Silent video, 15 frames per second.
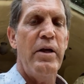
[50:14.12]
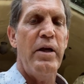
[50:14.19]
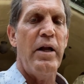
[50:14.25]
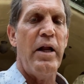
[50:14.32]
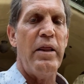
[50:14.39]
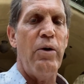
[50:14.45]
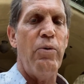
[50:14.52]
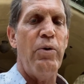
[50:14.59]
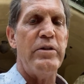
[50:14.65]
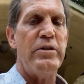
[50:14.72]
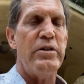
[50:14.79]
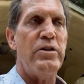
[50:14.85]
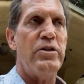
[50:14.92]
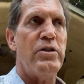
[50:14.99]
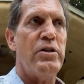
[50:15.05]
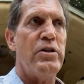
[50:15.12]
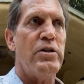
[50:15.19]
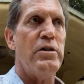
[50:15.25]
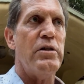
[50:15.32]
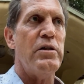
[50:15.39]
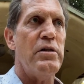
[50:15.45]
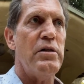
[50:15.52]
I think Winston
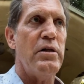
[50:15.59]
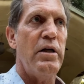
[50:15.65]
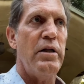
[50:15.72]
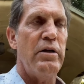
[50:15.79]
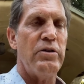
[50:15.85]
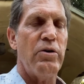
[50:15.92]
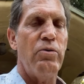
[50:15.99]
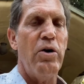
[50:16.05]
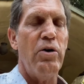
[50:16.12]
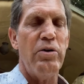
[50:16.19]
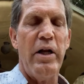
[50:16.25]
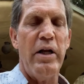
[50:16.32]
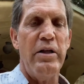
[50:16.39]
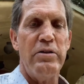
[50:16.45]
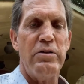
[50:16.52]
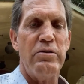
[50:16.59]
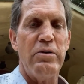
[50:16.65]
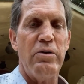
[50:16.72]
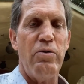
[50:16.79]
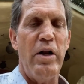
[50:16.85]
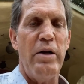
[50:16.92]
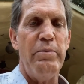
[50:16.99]
Churchill, there's a quote that I use
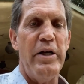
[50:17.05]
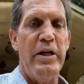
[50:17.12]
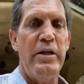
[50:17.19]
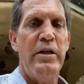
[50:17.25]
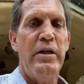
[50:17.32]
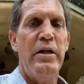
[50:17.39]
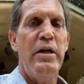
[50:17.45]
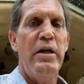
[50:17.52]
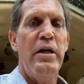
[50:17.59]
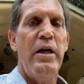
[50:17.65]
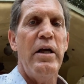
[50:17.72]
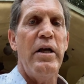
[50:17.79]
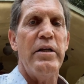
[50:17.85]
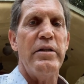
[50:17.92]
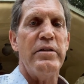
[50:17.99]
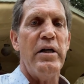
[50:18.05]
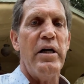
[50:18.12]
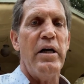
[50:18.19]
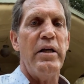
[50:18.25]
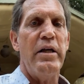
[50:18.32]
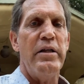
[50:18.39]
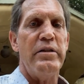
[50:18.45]
quite a bit, is
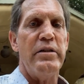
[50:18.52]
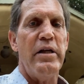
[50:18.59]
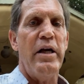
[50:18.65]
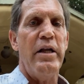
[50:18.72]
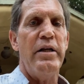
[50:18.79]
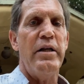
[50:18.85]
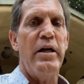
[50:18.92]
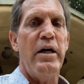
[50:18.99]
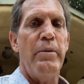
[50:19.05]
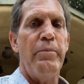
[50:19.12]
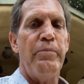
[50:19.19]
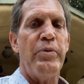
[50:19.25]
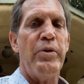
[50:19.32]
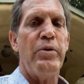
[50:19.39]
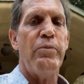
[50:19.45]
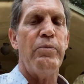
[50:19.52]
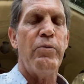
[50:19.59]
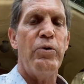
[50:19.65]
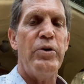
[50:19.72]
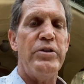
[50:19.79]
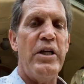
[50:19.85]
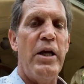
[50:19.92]
he said,
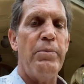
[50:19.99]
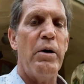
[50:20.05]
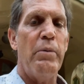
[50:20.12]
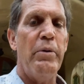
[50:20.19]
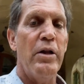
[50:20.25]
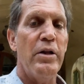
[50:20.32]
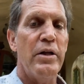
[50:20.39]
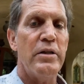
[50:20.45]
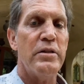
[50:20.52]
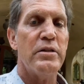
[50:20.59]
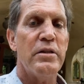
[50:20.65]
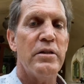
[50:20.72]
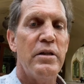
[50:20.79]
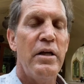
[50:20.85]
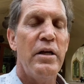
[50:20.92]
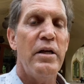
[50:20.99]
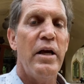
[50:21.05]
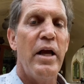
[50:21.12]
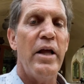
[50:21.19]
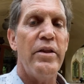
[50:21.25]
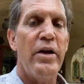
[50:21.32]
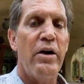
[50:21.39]
we shape our buildings
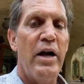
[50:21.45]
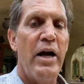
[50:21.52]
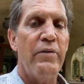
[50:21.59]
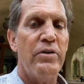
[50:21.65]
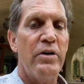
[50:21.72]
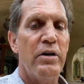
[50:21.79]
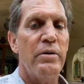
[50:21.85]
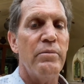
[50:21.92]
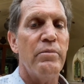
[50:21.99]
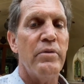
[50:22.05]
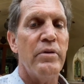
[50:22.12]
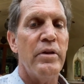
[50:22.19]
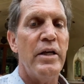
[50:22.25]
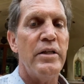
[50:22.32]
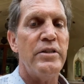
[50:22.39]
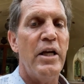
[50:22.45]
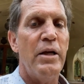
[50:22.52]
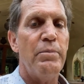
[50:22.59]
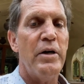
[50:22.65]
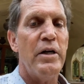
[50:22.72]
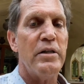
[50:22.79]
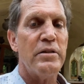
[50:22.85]
and thereafter they
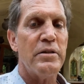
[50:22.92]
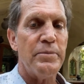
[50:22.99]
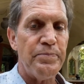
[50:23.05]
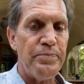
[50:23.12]
shape us.